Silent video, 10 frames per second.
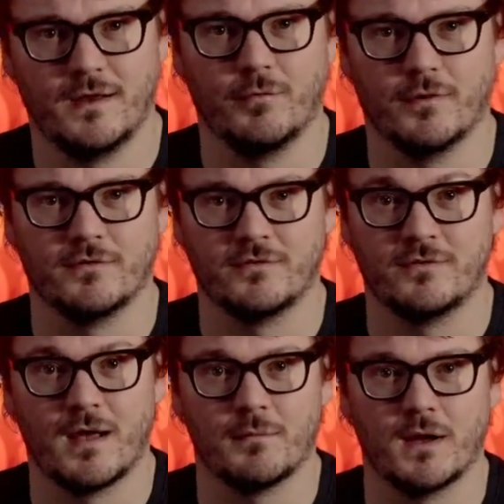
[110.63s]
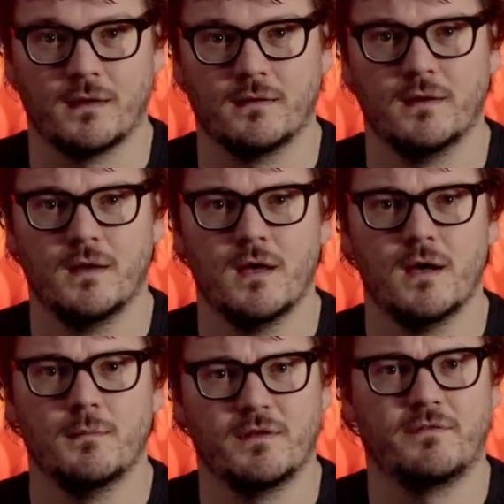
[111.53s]
Their words, not mine.
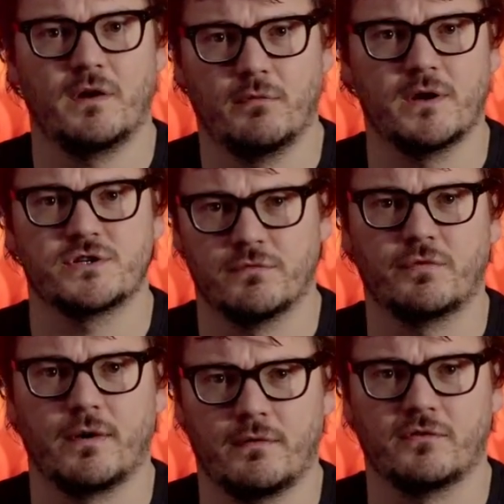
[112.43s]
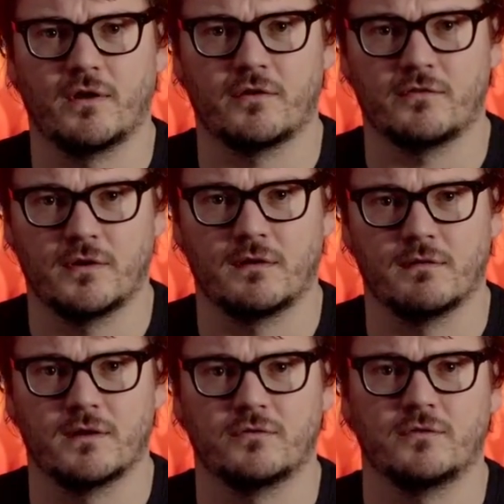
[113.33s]
But a very rich and fragrant sauce
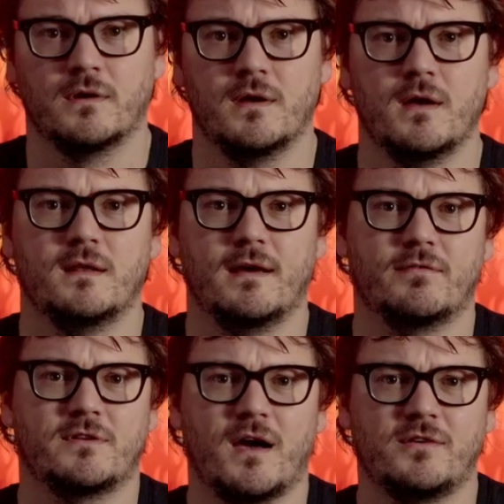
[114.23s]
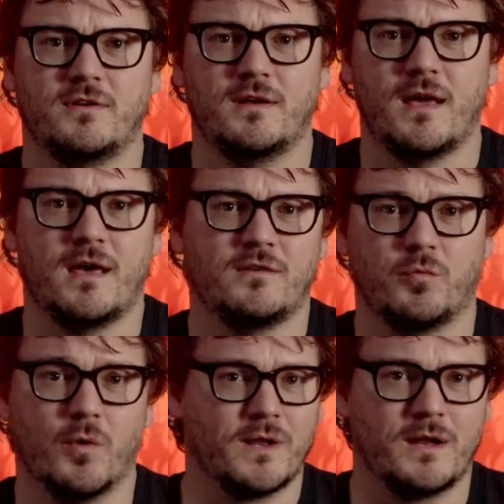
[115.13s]
nonetheless. They advertise it as
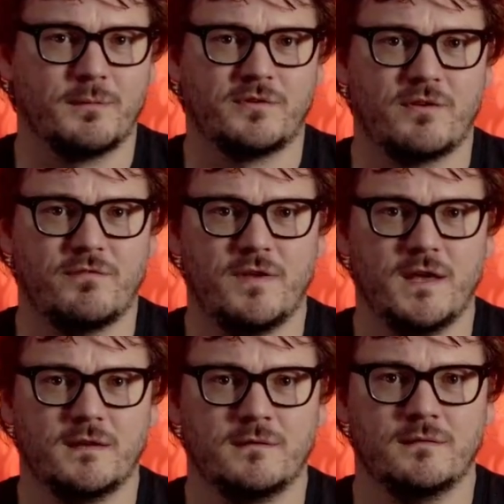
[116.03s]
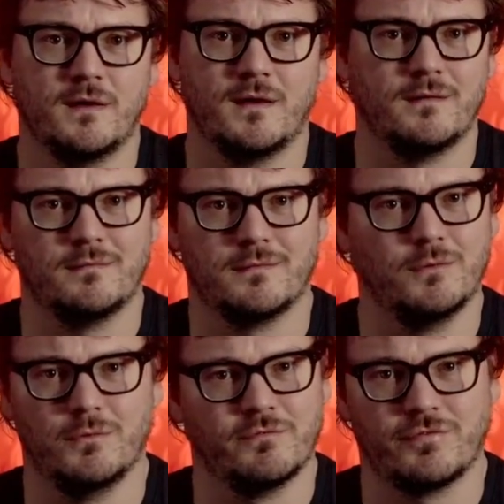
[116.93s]
100% vegan and
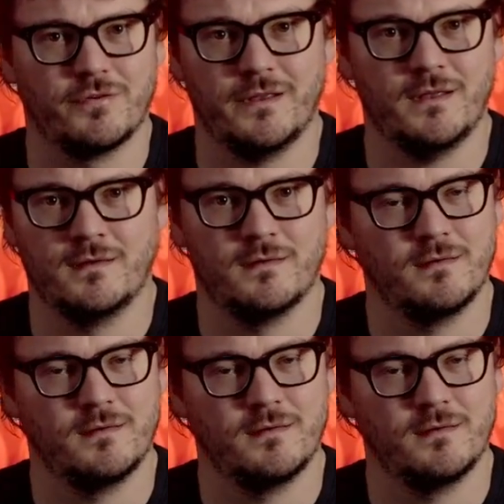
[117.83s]
gluten-free.